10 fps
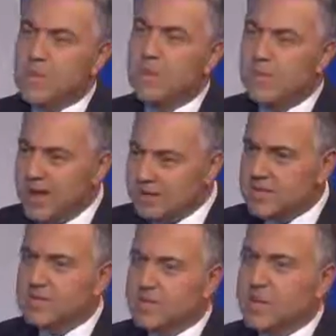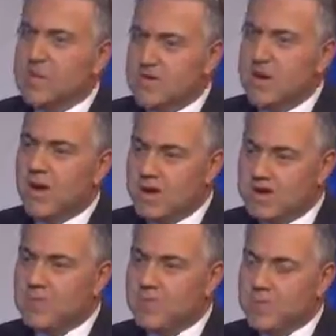well, you asked us to keep to our
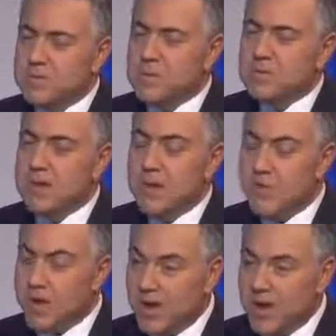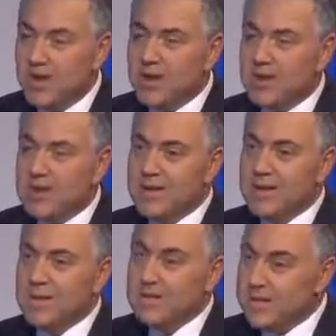election promises, and we are.
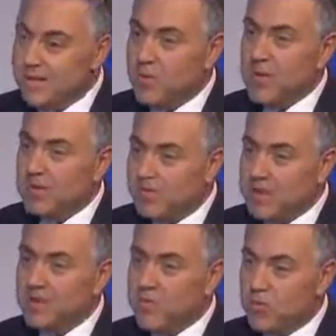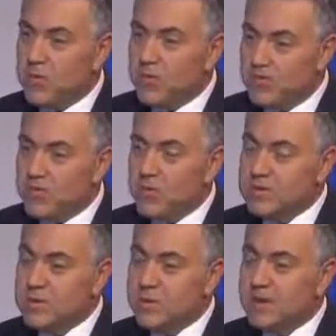We said we'd fund four years of
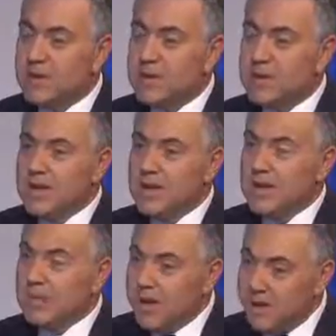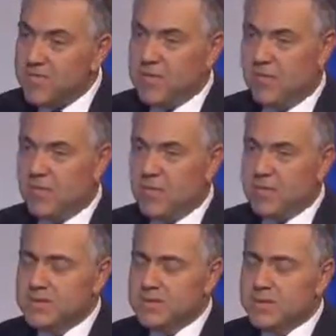Gonski, and we are funding four
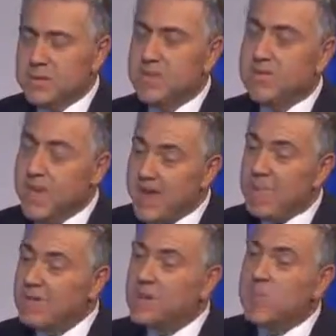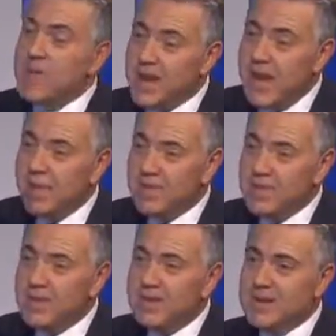years of Gonski. In fact, we're topping it up.
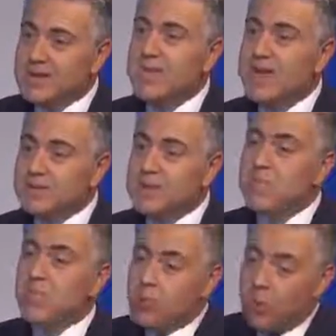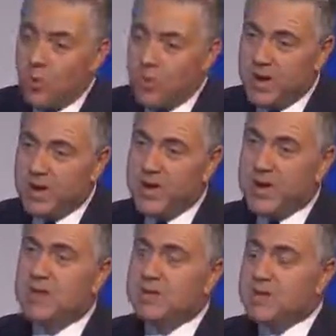So we actually put more money
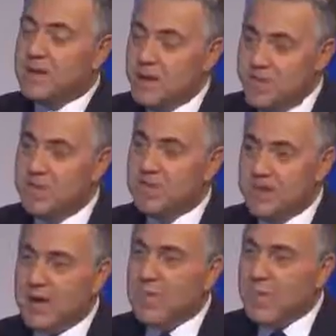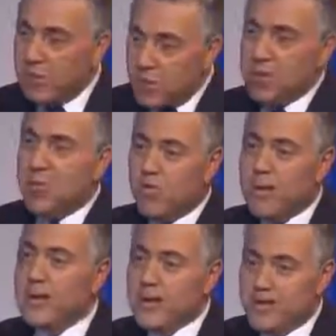in after Labor ripped it out. We're putting more
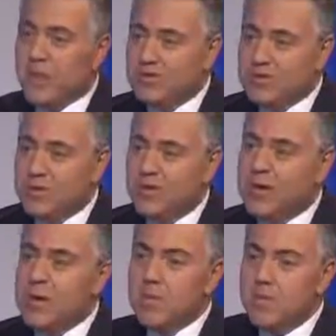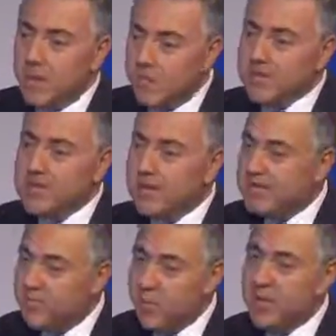money into Gonski. But we said
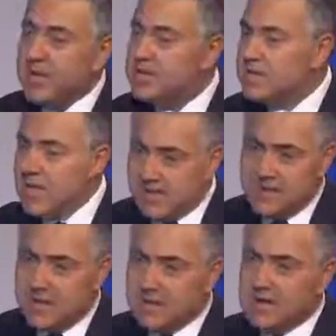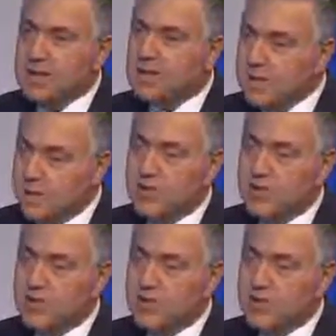four years and that's it and we're